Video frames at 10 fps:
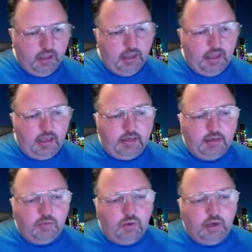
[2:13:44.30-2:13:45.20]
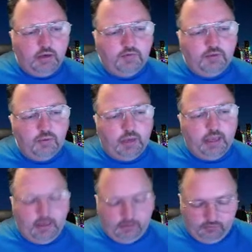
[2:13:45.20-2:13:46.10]
And in one of the
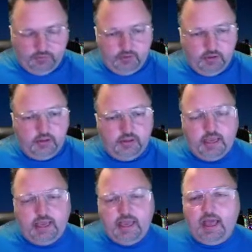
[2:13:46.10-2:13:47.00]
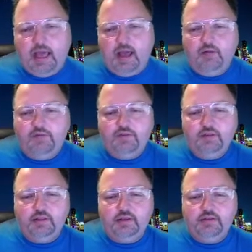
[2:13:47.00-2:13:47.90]
ways, they have
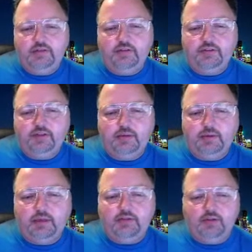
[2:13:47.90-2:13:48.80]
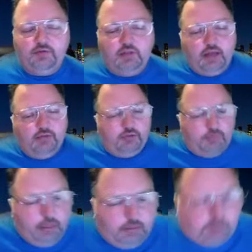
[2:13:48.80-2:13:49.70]
this series of live
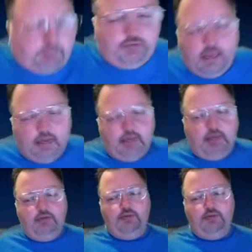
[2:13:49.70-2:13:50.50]
streams that is